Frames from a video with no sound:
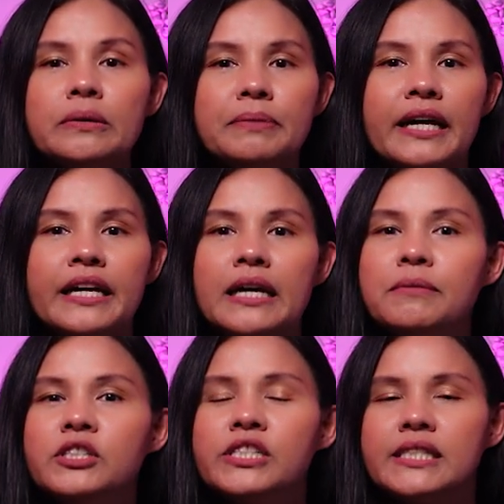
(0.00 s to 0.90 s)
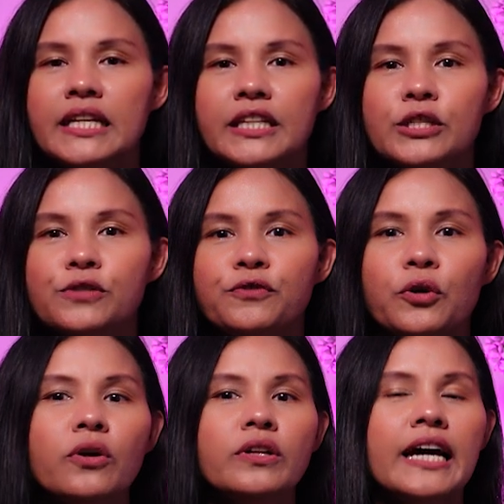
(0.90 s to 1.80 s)
apply image settings for
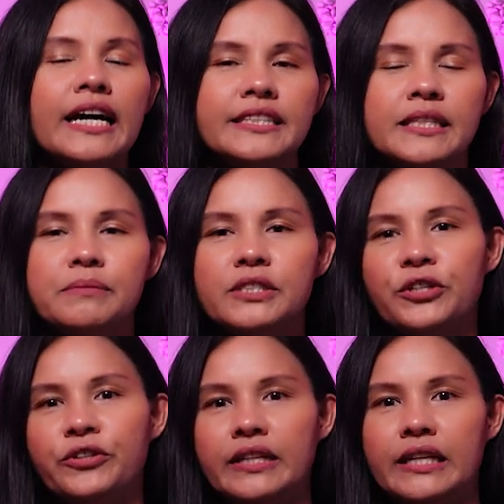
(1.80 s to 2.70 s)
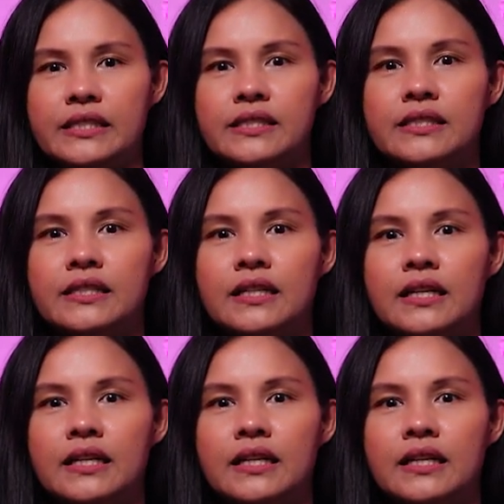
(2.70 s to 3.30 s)
all the items in your list.